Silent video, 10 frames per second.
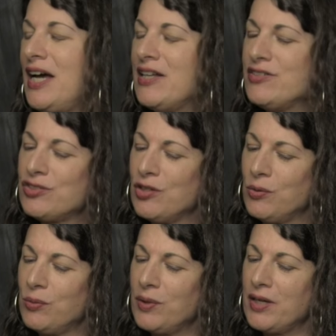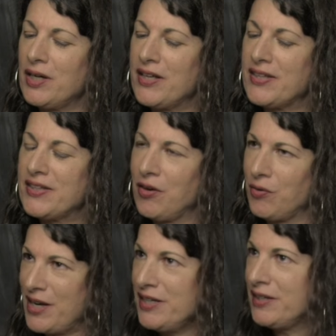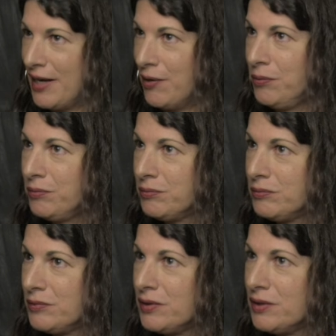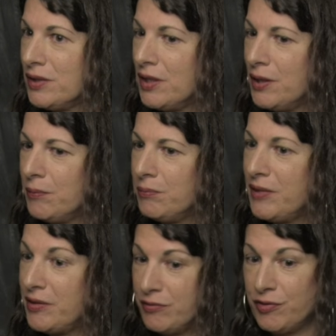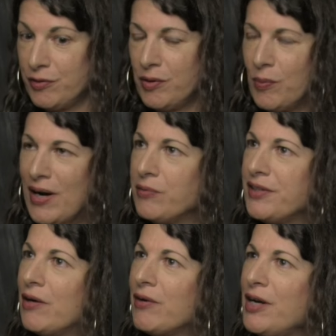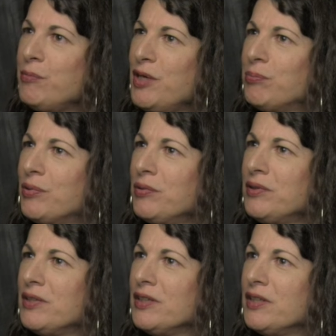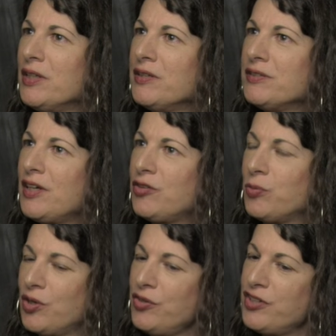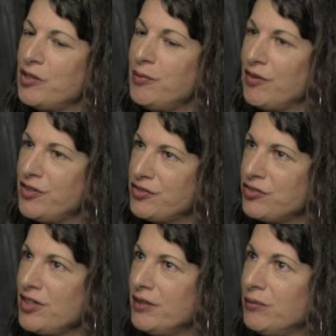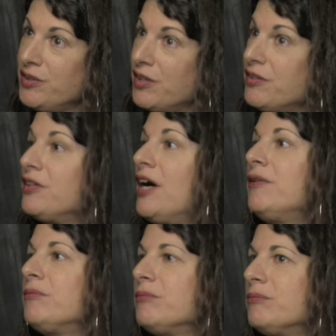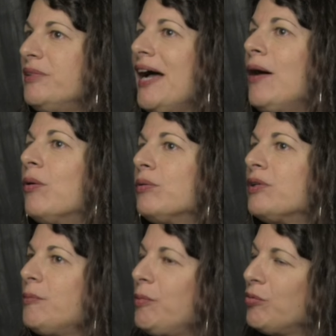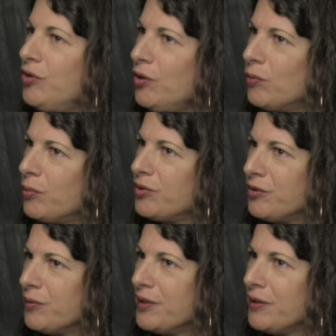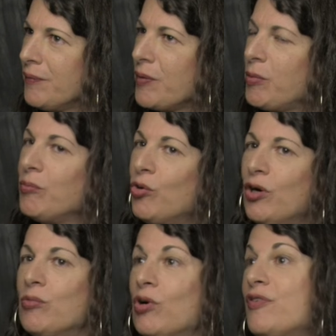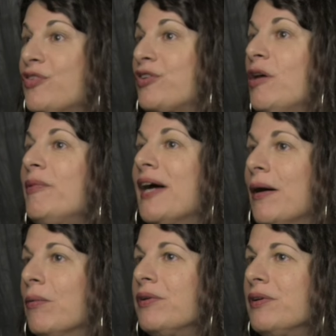And so I think right now, and for a while now, right, people, sex workers tend to be very discreet. We tend to not be out and let people know what we're doing. But more and more of us are coming out.